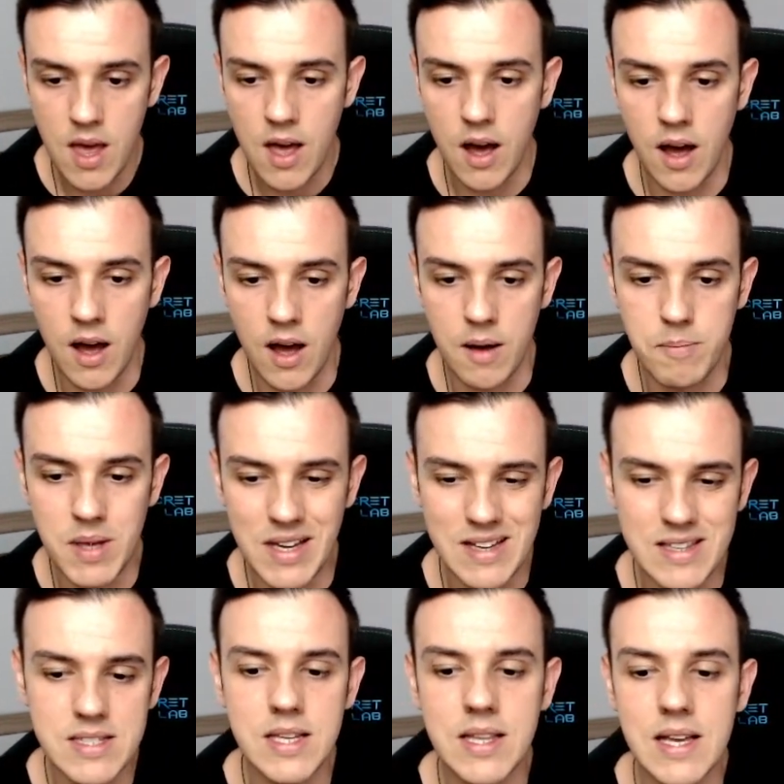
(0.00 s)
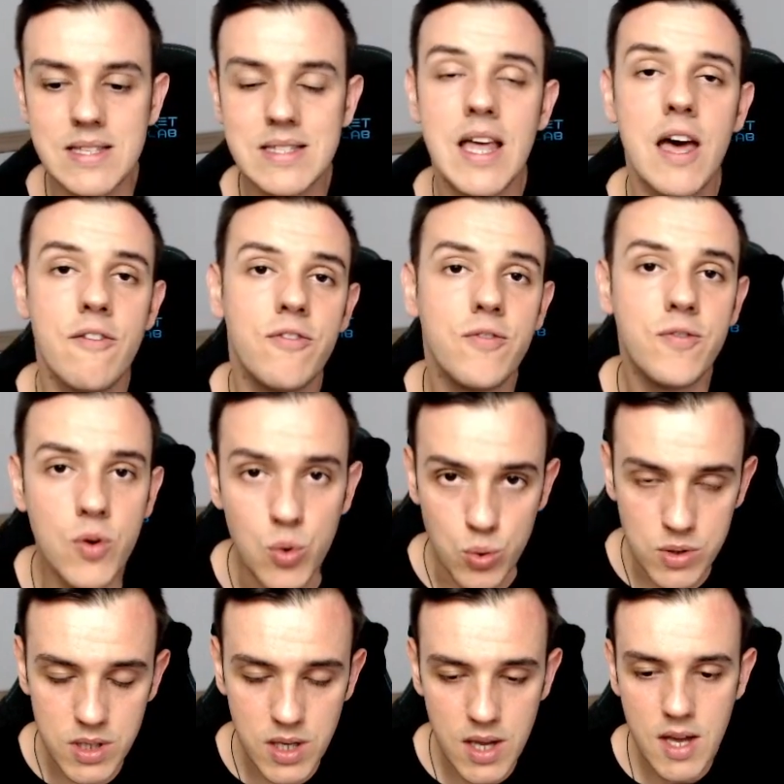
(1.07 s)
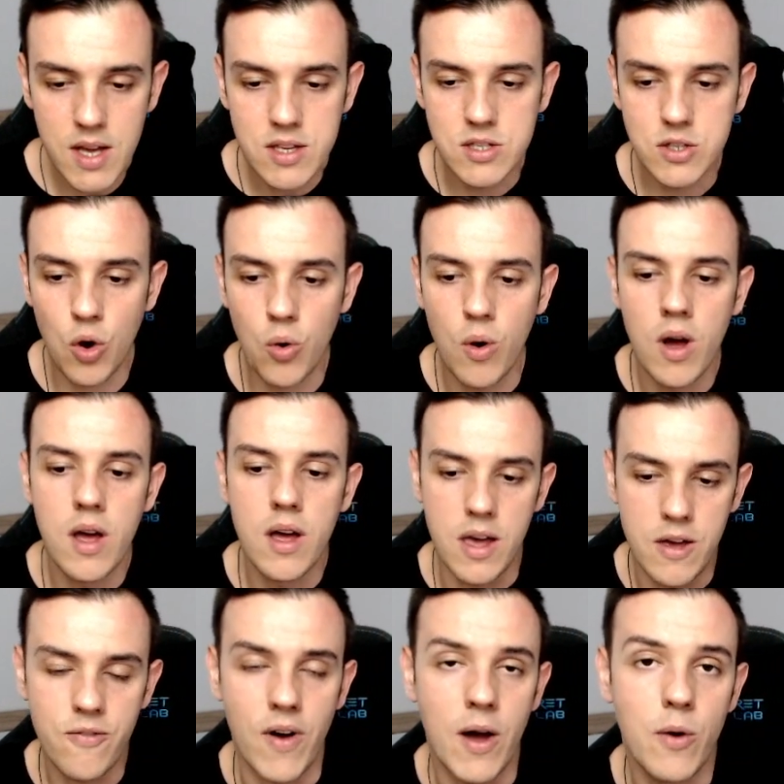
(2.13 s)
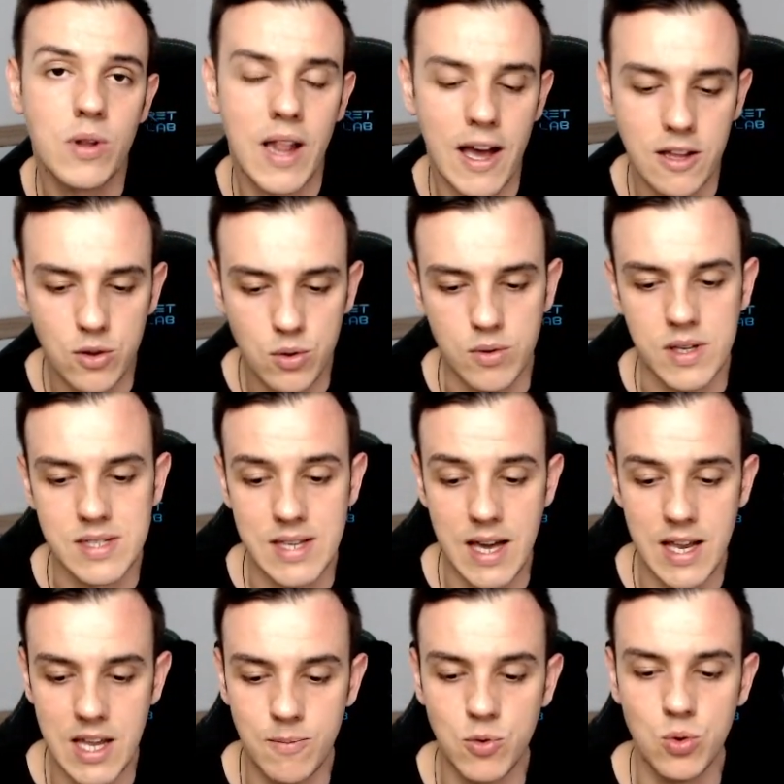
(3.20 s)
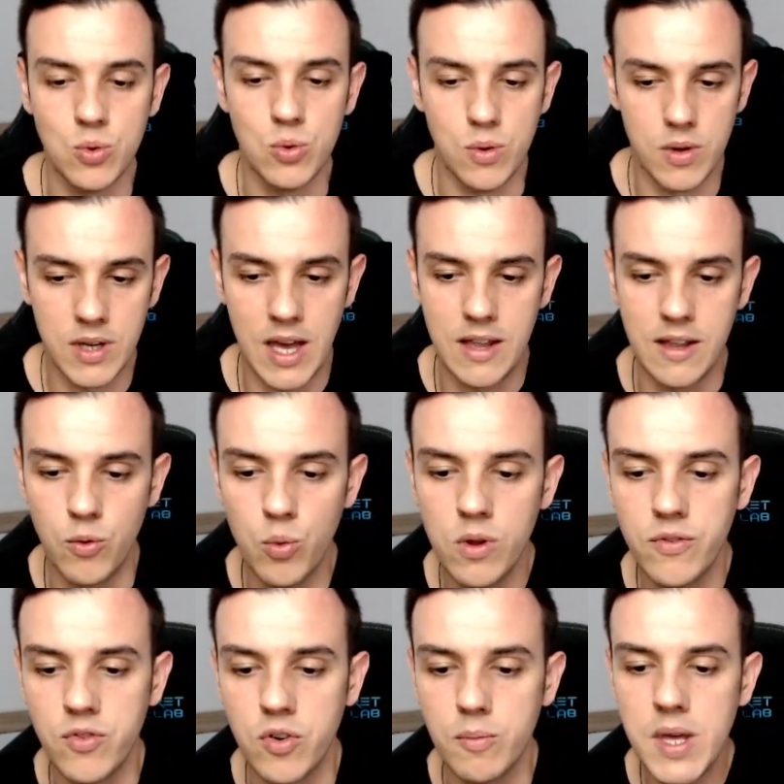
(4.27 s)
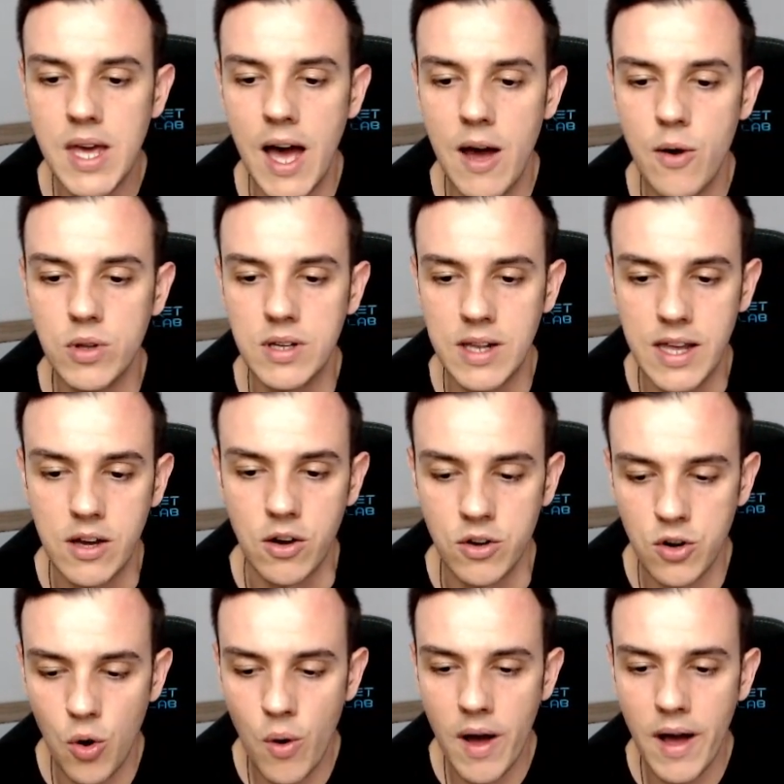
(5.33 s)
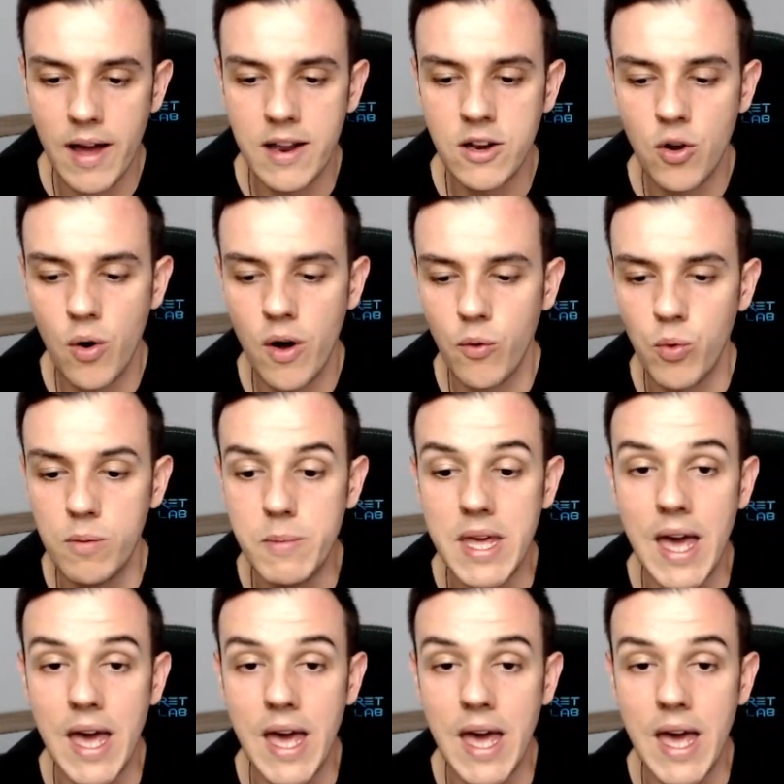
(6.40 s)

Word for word: uh, because he doesn't have food. So if I would like to assign him to a wool for me, I would click on Noah and Noah will be